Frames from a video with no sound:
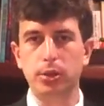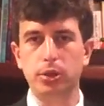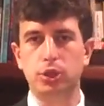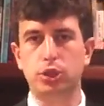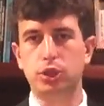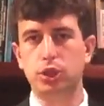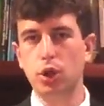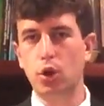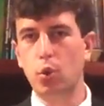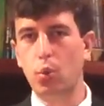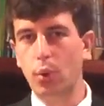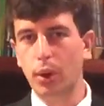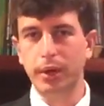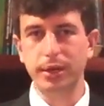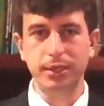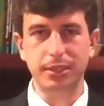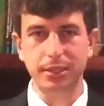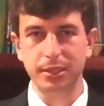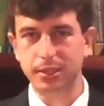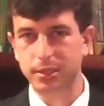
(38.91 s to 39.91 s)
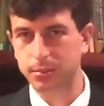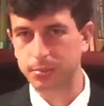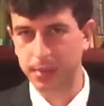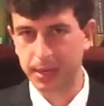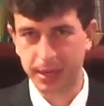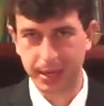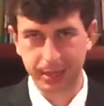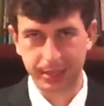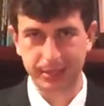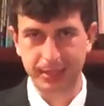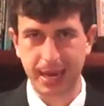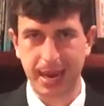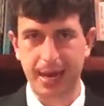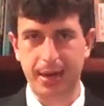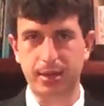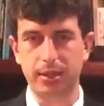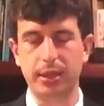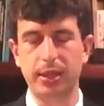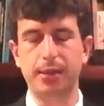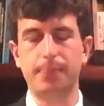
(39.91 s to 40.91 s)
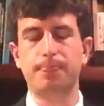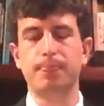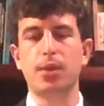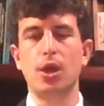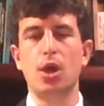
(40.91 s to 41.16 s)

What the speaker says: So what does this mean exactly?